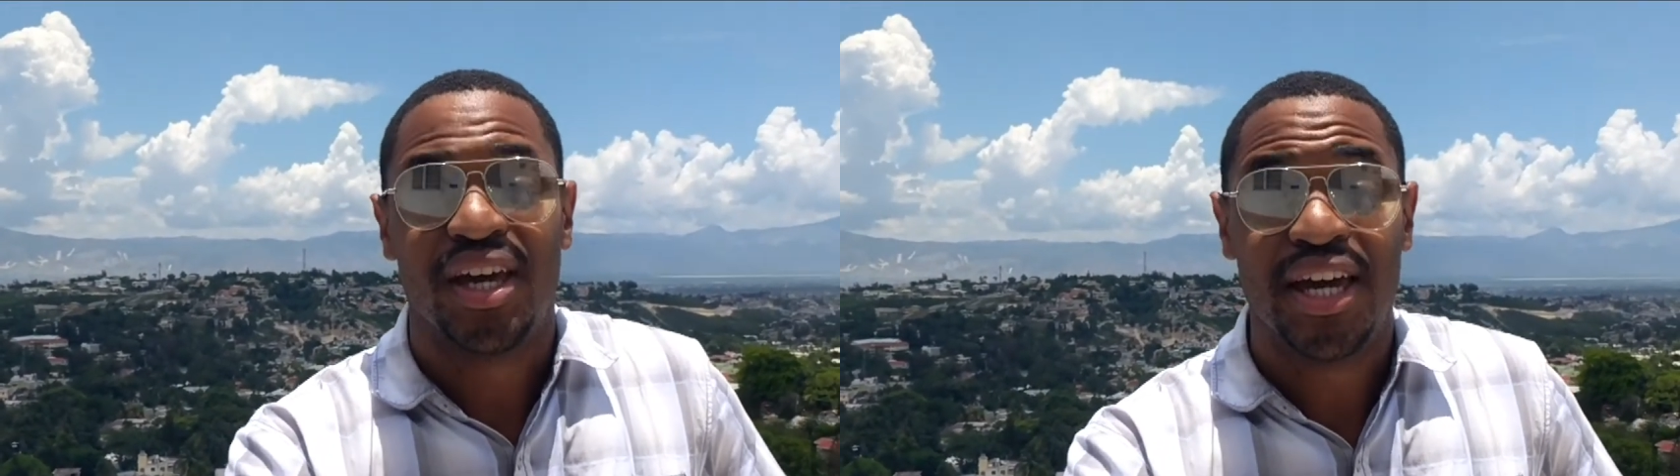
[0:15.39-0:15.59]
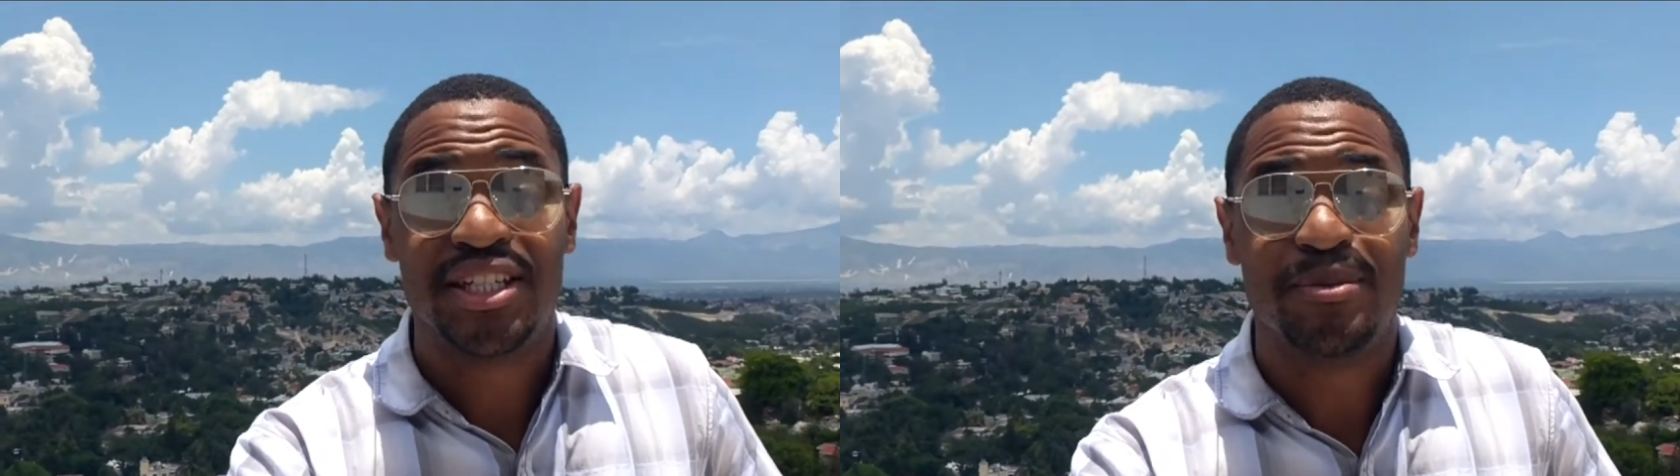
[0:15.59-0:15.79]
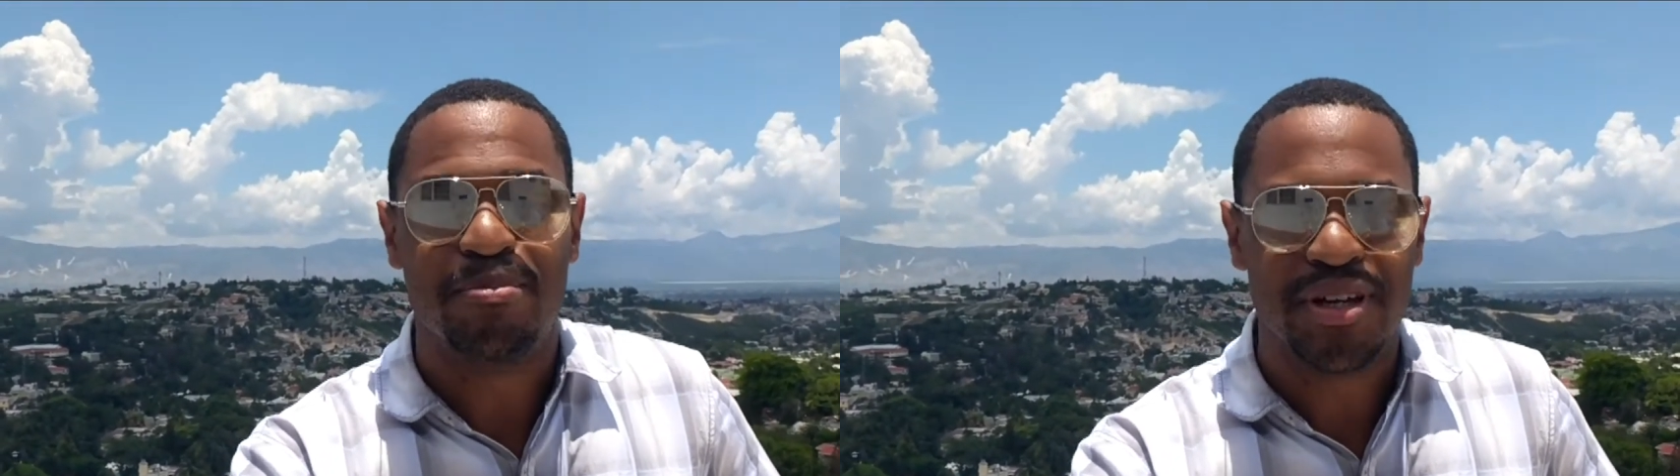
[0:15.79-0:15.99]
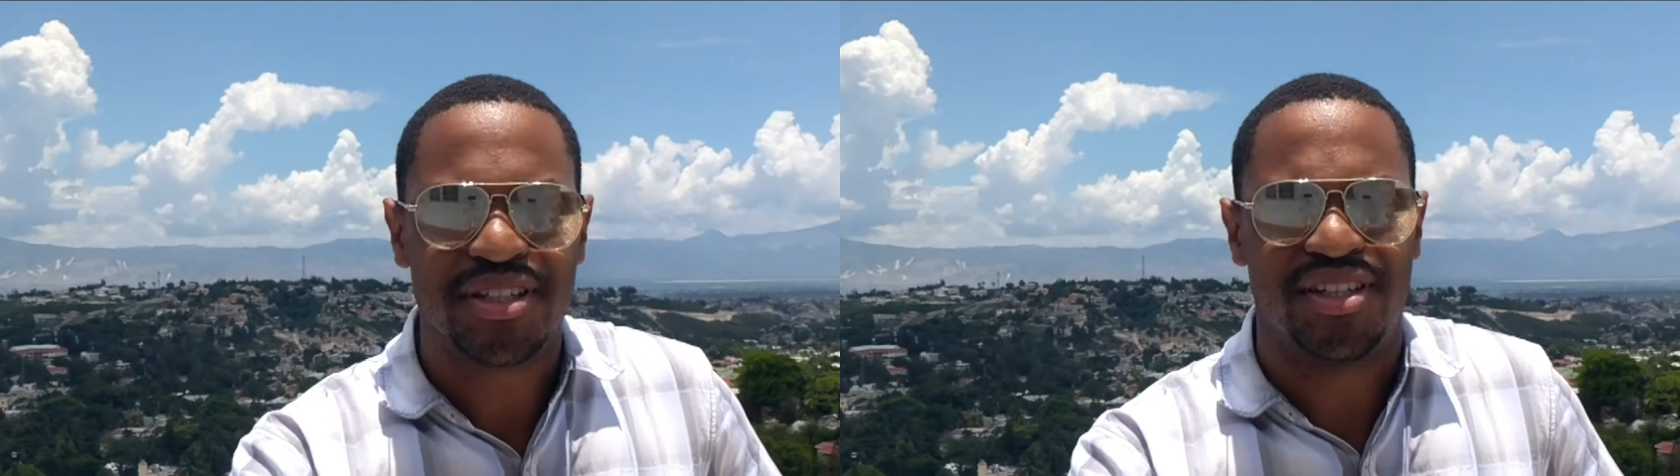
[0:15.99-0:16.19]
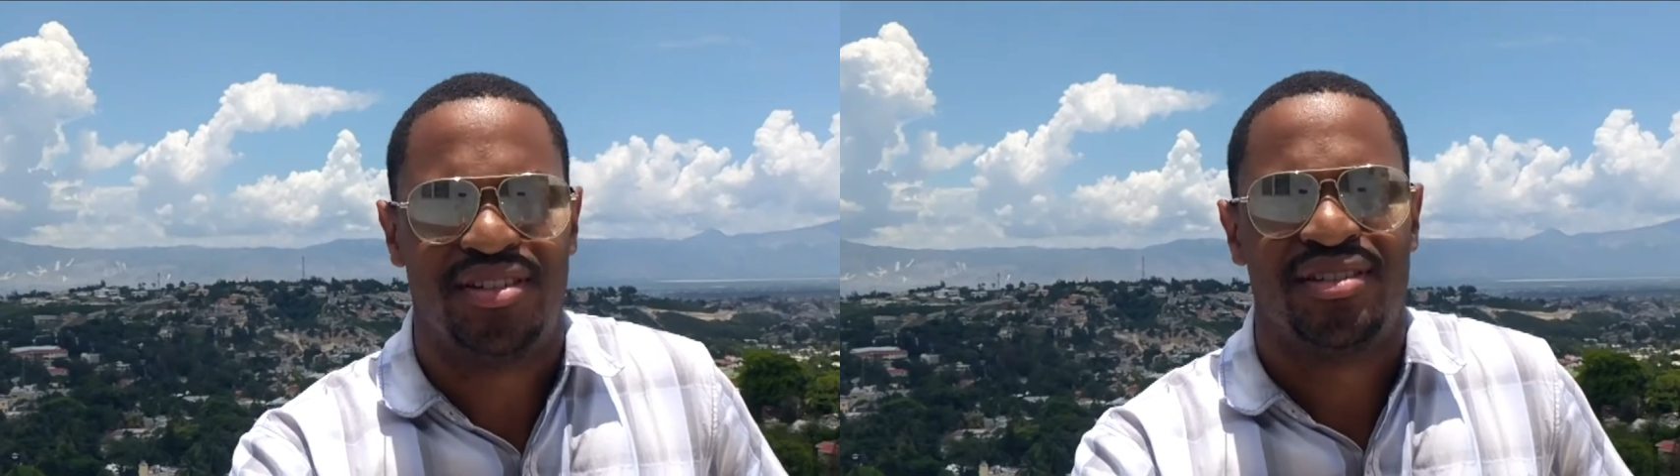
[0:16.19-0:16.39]
Haitian
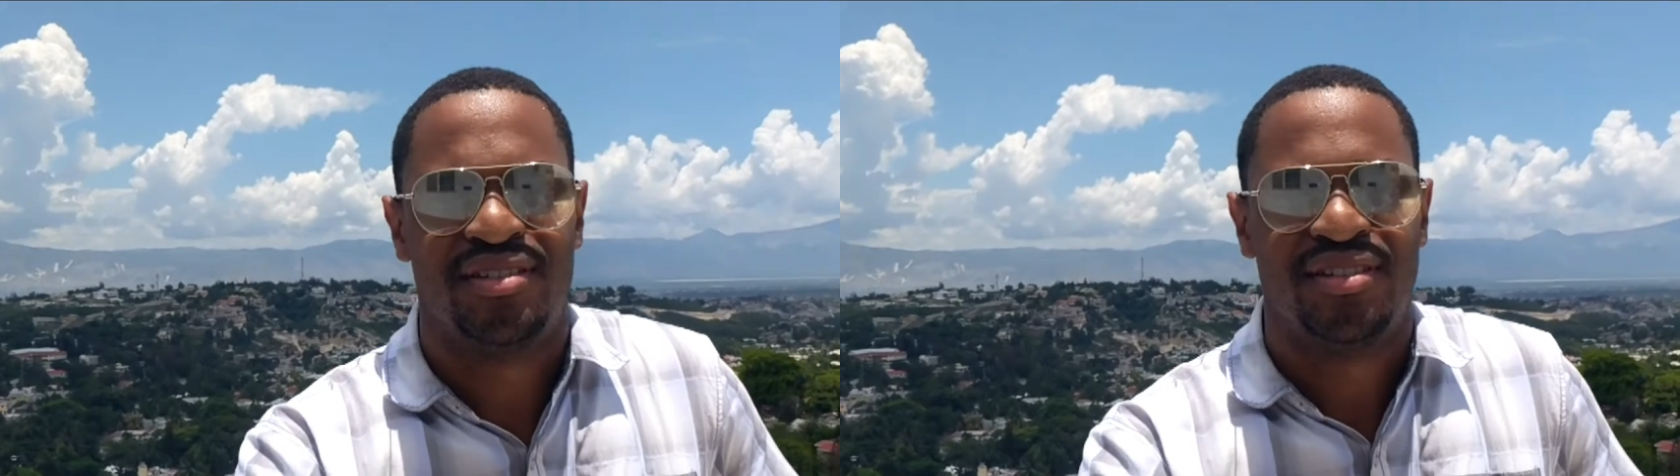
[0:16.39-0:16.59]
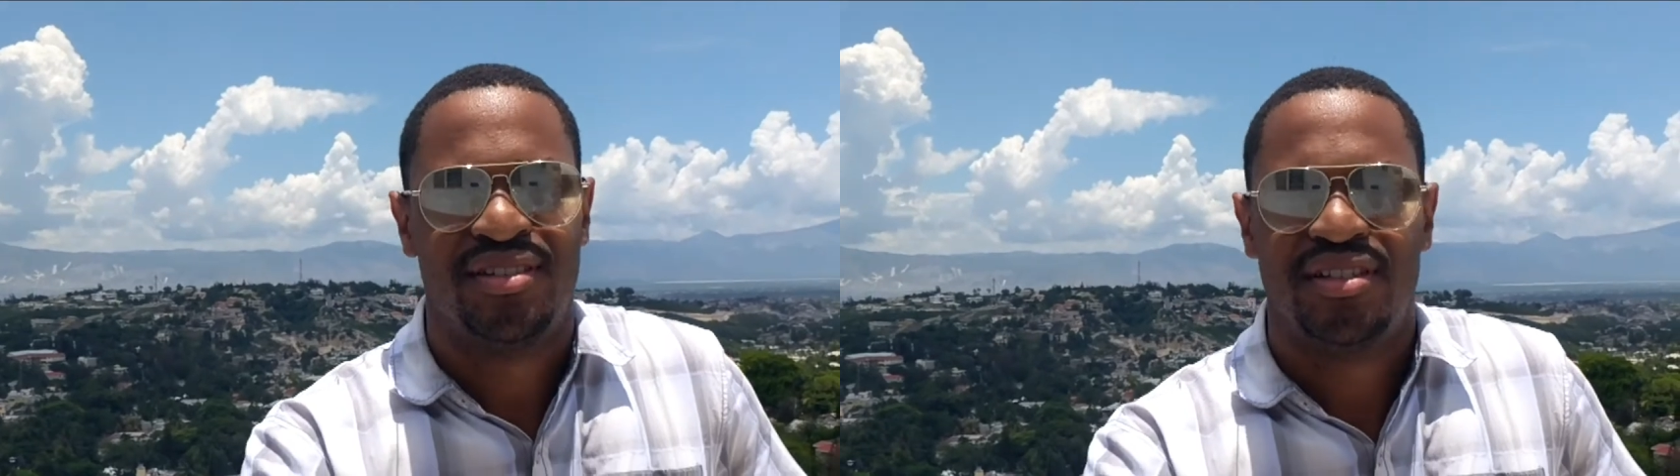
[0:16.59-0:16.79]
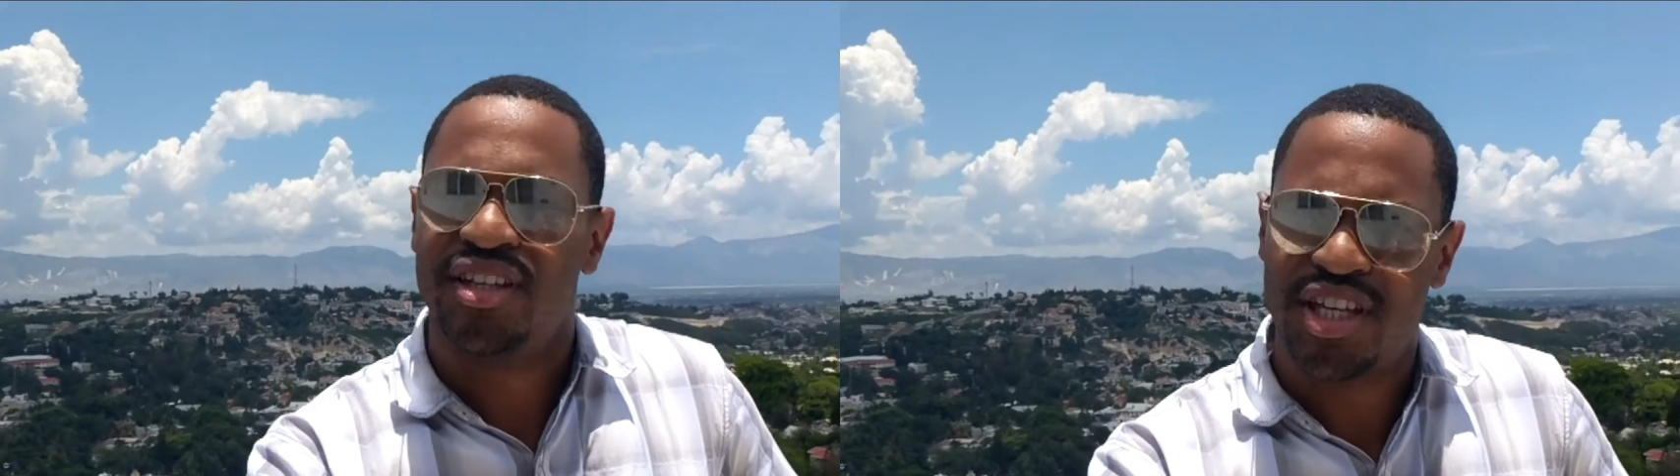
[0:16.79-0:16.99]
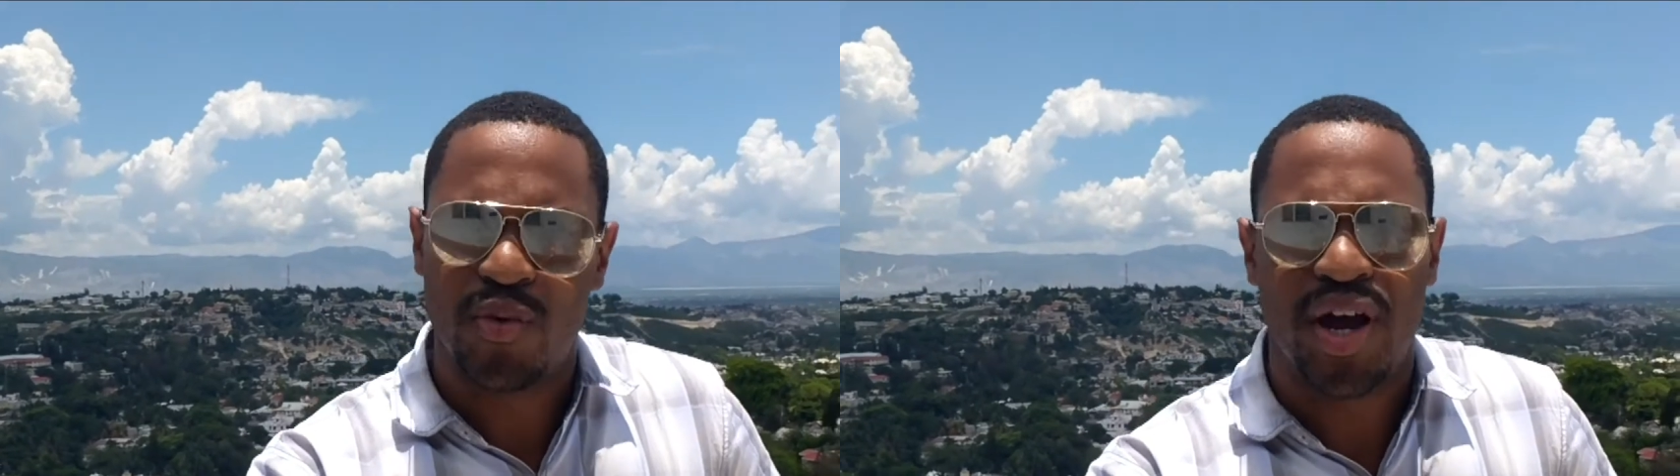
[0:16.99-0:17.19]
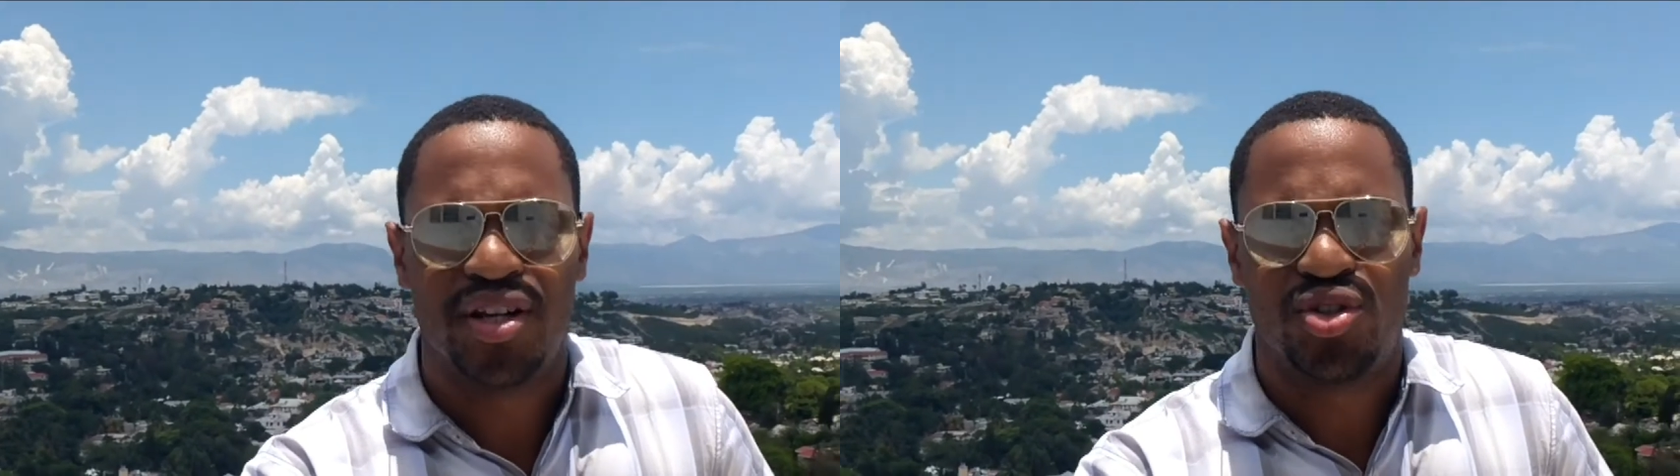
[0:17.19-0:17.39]
business. Let's get
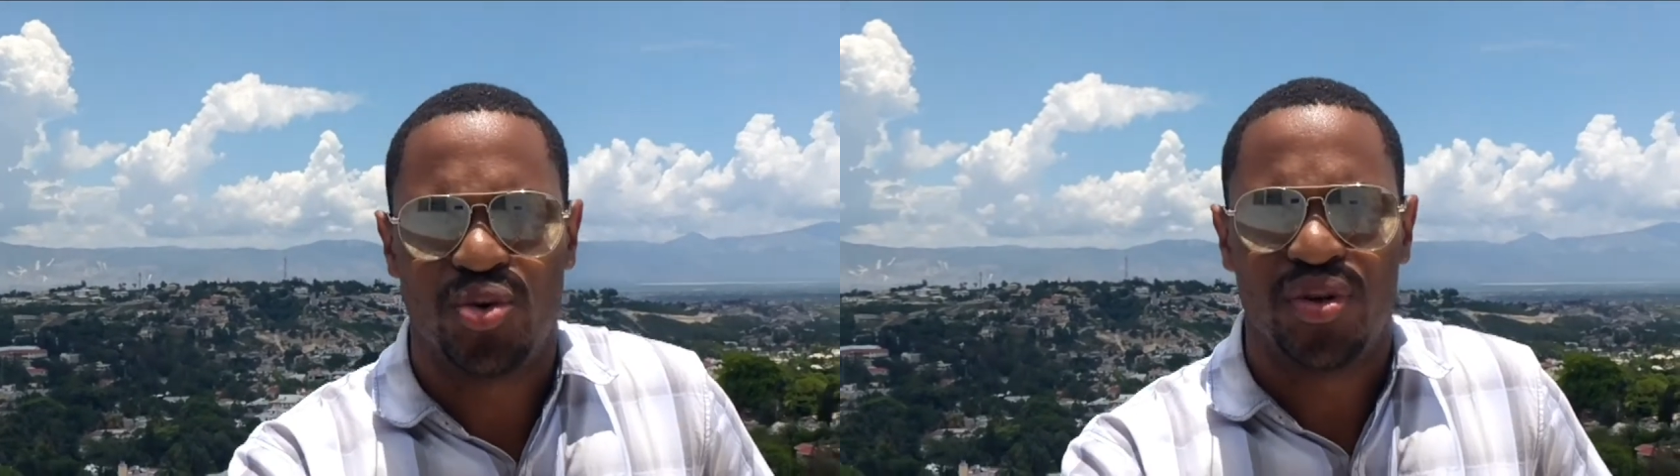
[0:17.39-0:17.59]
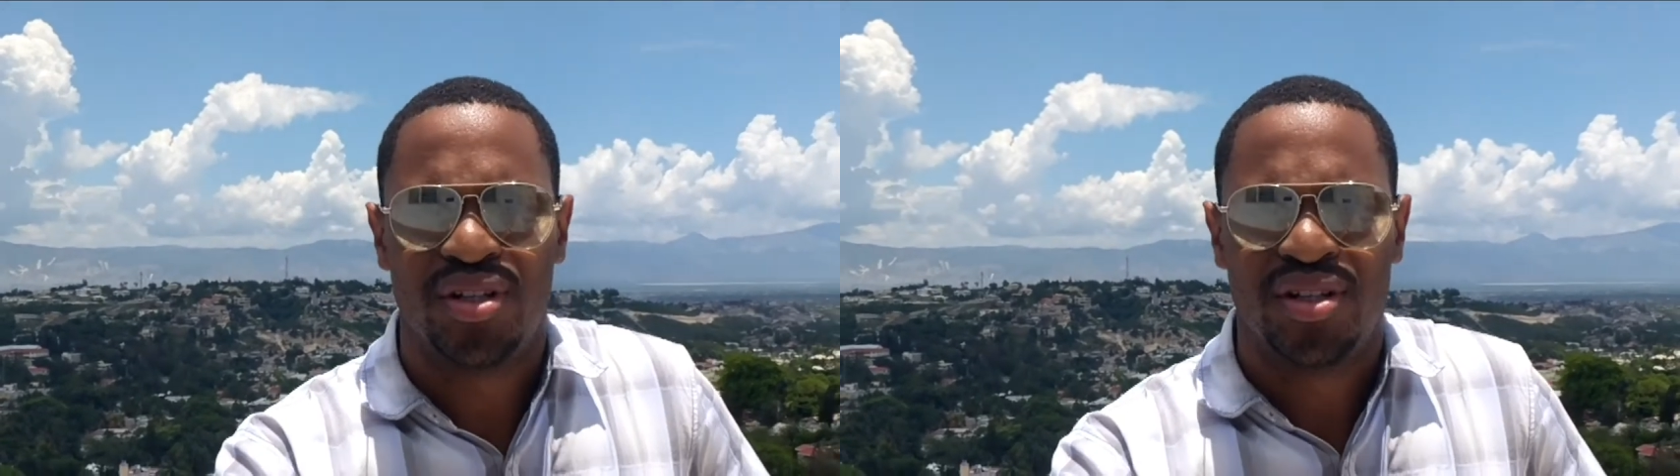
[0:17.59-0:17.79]
right into it.